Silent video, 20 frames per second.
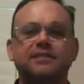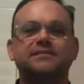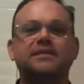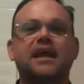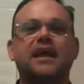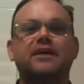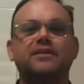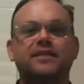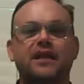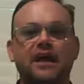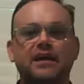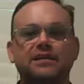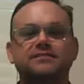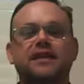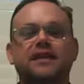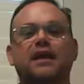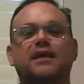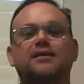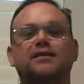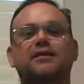knocked down,
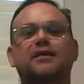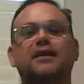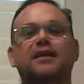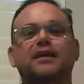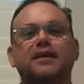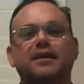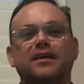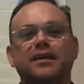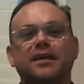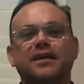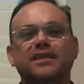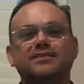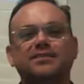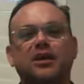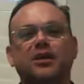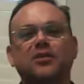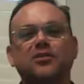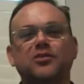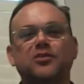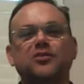knocked down,
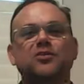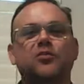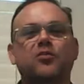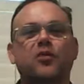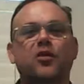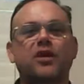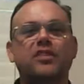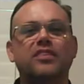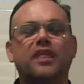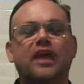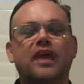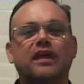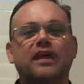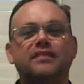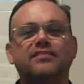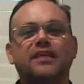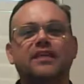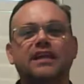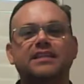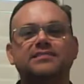is are you the one
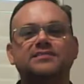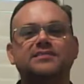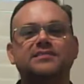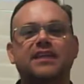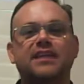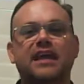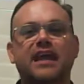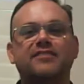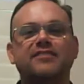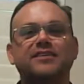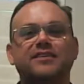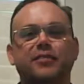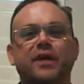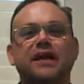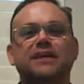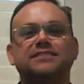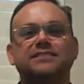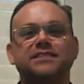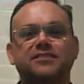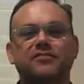that that's having the
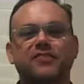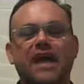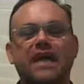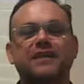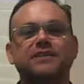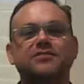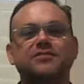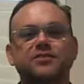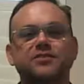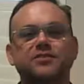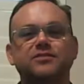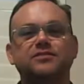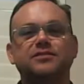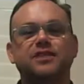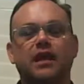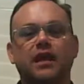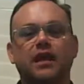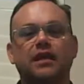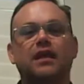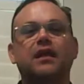positive
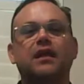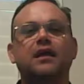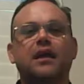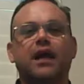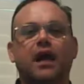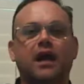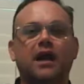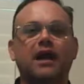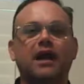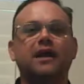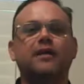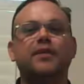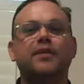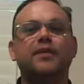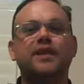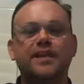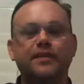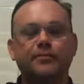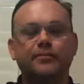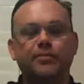attitude, saying, "All right, I'm
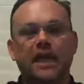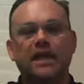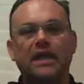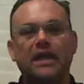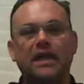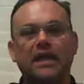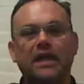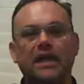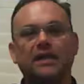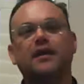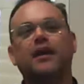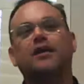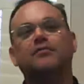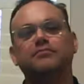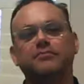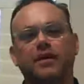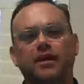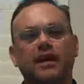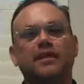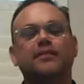going to get back up.
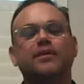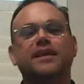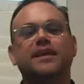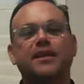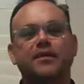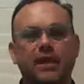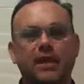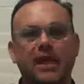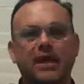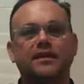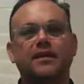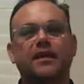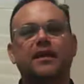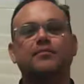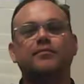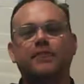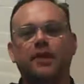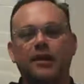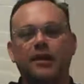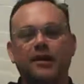All right, I'm going to get back
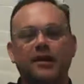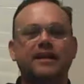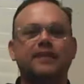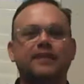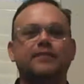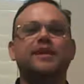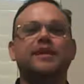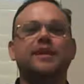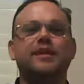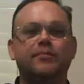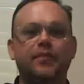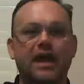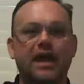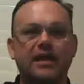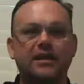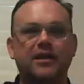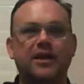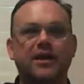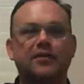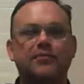up. All right, I'm going to get
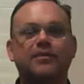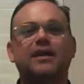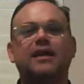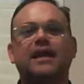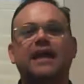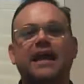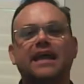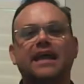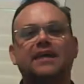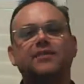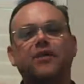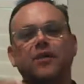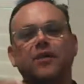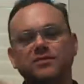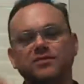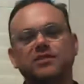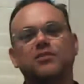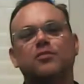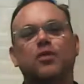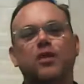back up. And
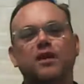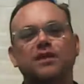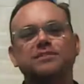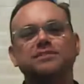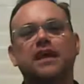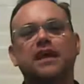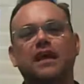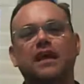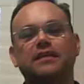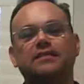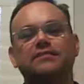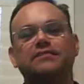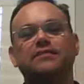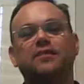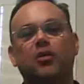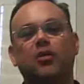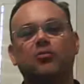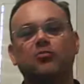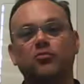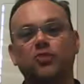those are the ones
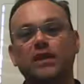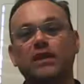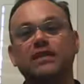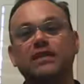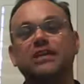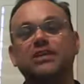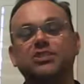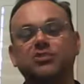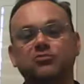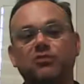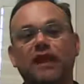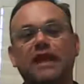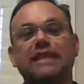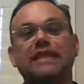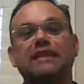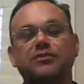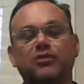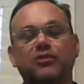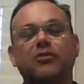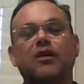that are really
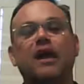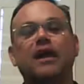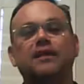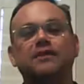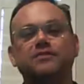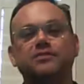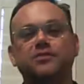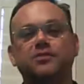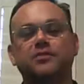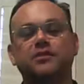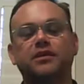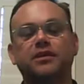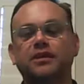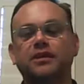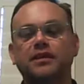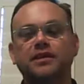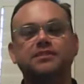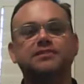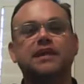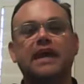training their attitude
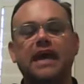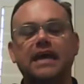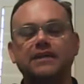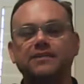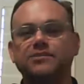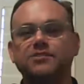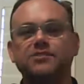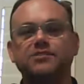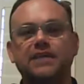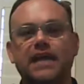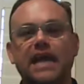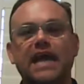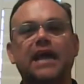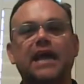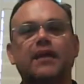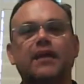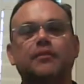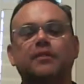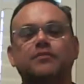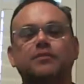because attitude's a
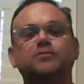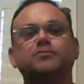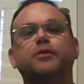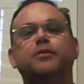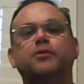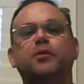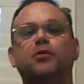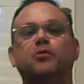habit. Most